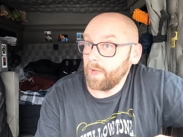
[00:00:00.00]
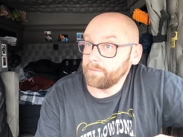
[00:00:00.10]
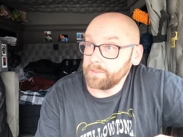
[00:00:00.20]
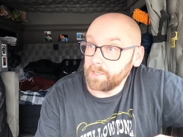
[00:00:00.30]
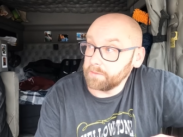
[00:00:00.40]

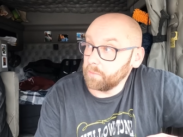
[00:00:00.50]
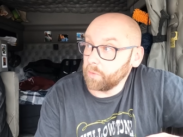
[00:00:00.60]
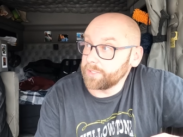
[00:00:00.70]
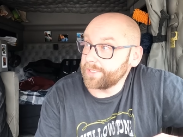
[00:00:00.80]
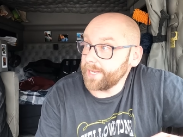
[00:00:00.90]
have a lot
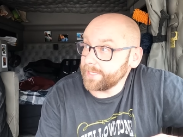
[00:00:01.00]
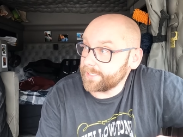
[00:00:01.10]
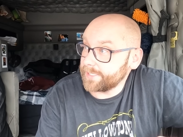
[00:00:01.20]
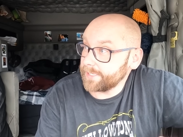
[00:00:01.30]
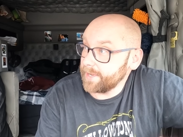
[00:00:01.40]
more
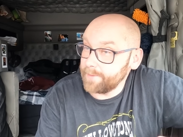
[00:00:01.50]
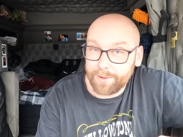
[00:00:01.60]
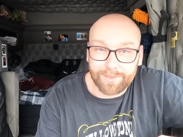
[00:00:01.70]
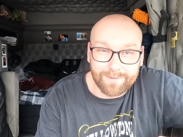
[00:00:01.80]
sense about